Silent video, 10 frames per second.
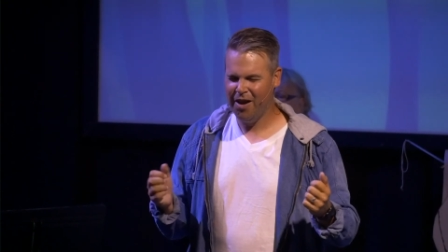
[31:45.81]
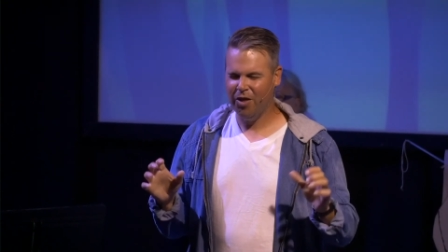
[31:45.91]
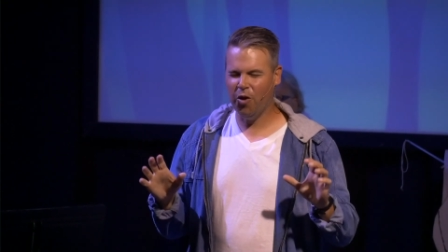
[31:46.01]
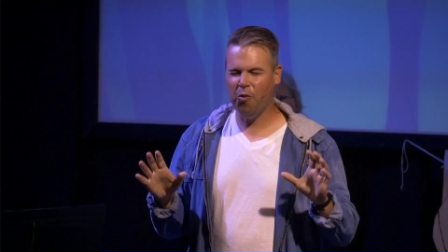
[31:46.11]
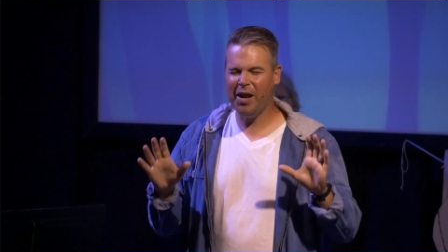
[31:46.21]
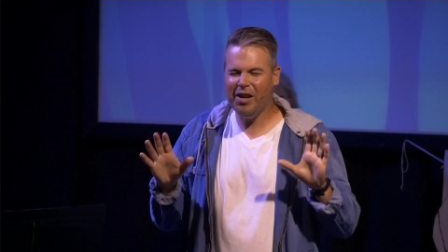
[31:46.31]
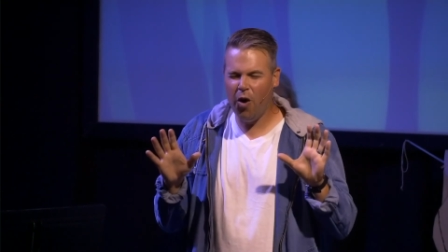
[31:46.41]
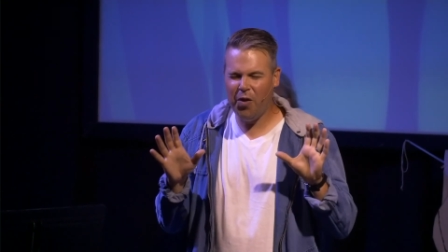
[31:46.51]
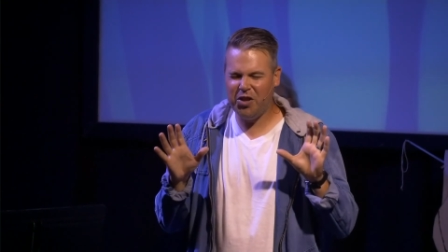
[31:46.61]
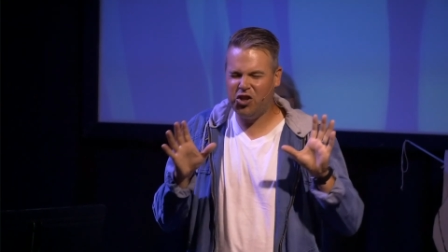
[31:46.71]
Lord, we
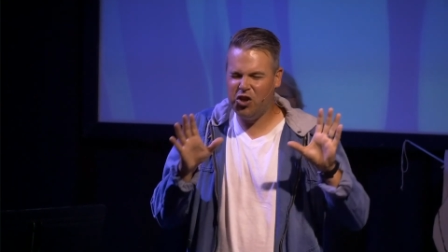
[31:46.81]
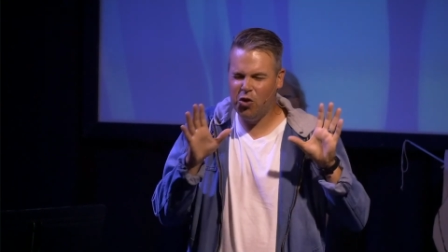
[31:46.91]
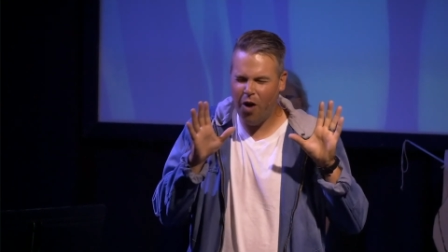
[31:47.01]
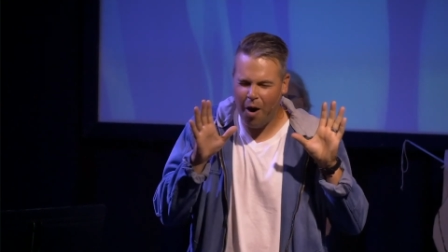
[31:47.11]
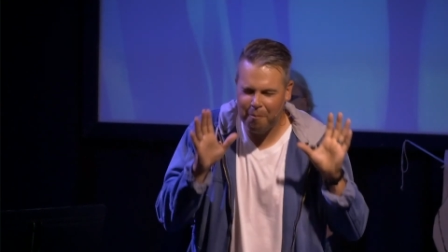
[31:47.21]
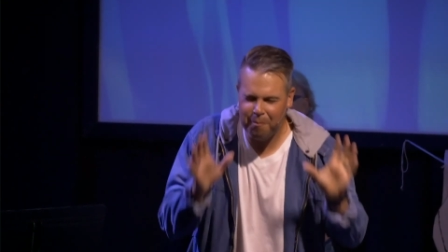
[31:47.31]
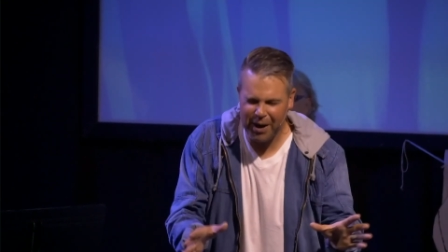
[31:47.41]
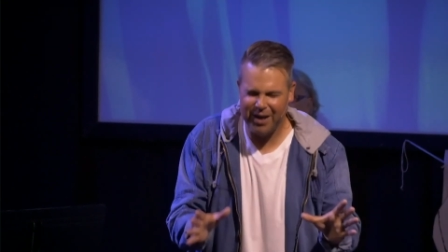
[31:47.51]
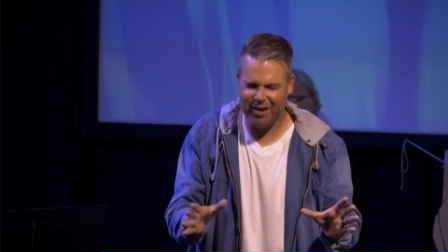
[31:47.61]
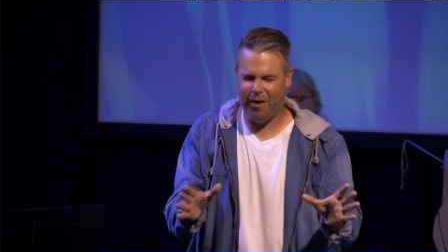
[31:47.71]
know that you are
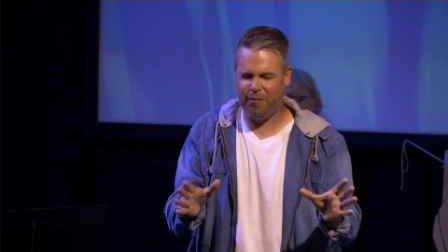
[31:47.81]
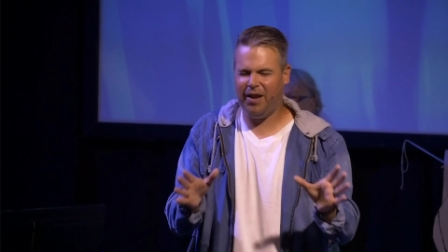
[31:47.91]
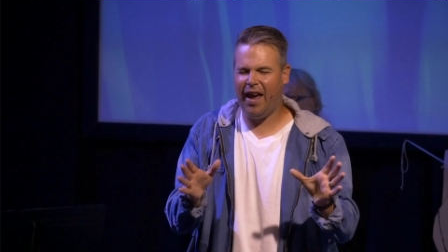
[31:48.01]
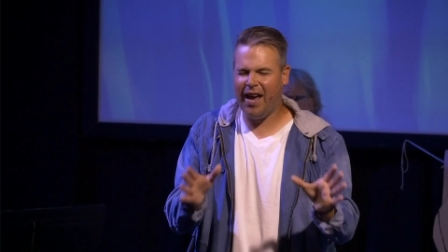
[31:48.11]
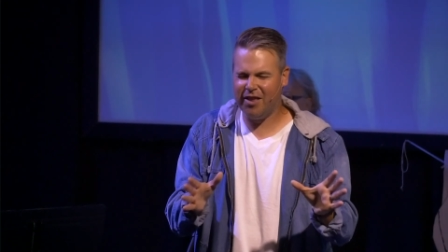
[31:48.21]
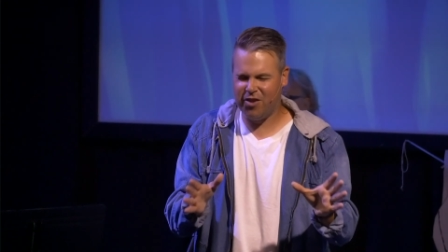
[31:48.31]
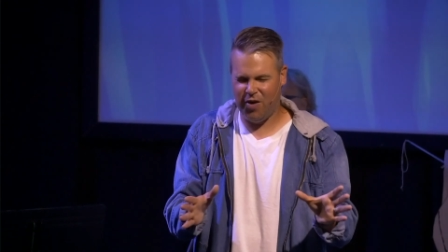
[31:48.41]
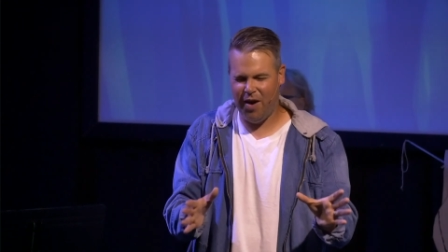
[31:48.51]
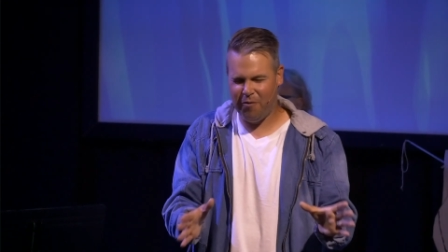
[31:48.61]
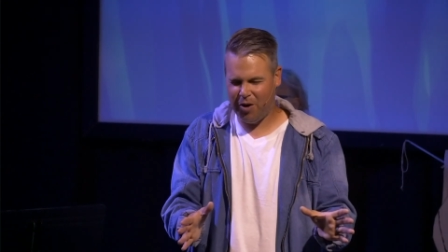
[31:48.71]
big enough to
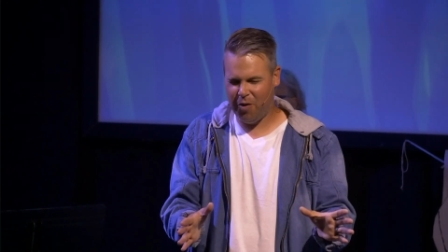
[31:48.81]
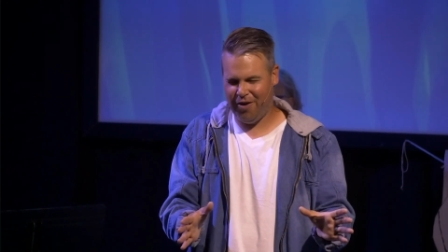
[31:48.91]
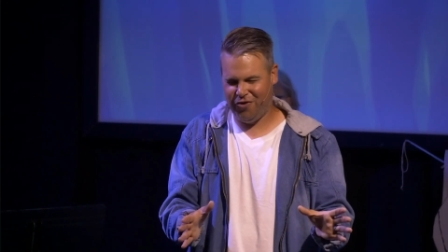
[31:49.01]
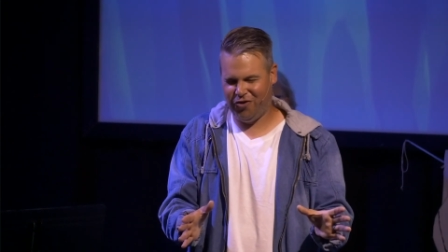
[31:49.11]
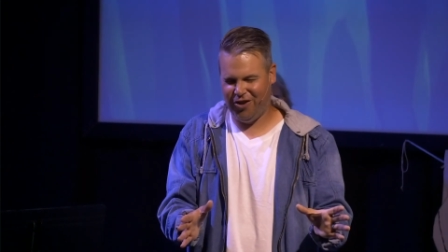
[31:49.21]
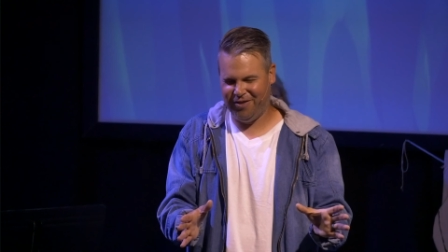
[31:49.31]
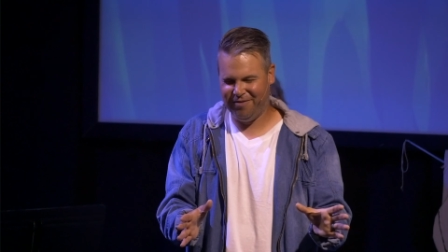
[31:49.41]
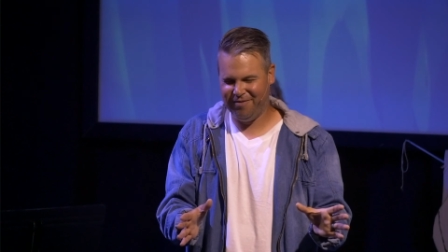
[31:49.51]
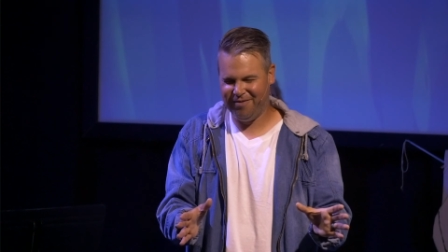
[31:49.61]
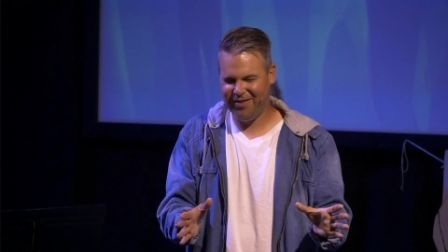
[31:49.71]
answer every
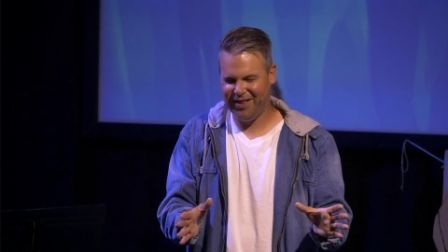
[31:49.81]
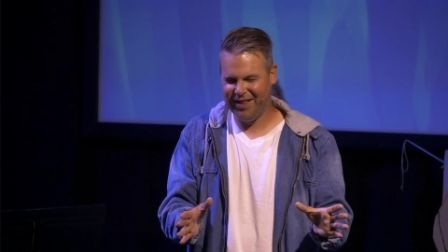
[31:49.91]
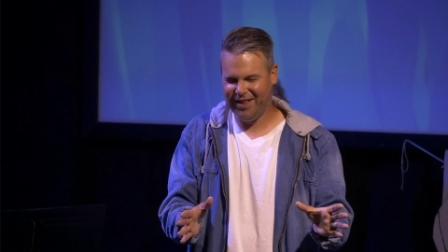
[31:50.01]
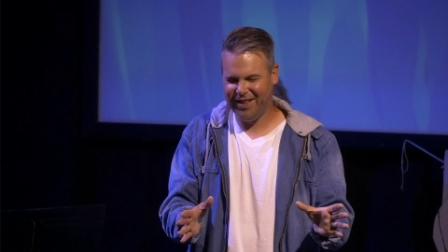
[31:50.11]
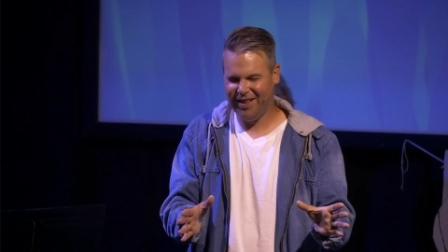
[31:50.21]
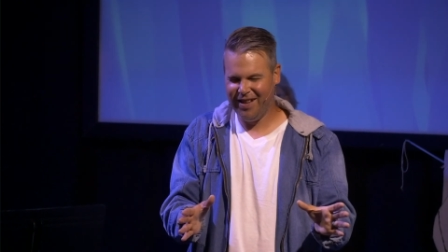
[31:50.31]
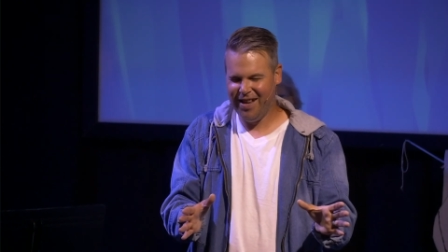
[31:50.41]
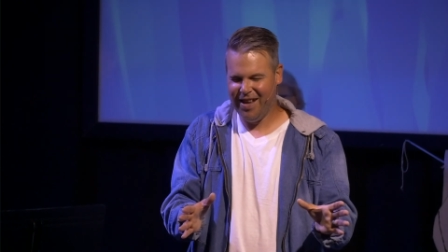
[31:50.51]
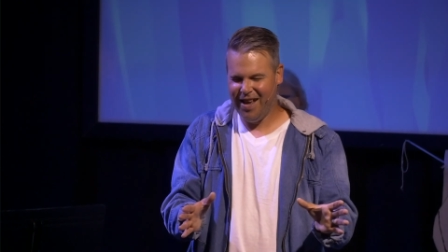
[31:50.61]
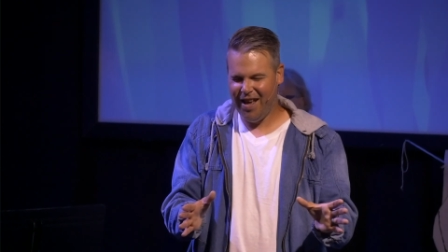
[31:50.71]
question.